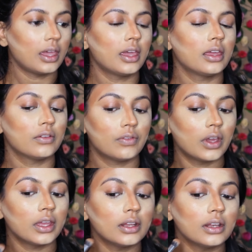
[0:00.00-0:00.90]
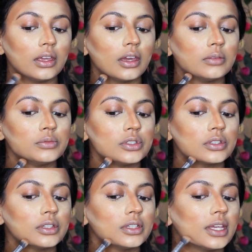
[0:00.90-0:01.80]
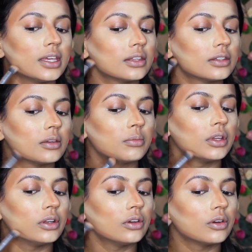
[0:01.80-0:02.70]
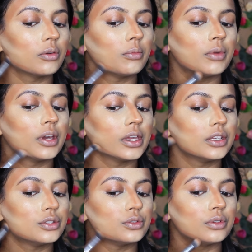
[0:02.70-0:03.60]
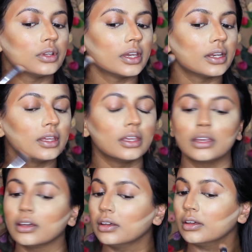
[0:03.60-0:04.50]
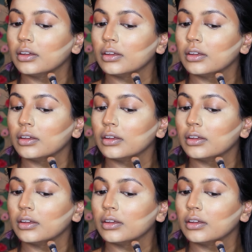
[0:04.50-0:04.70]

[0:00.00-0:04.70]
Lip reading: And finally I'm just going to take some along my jawline here.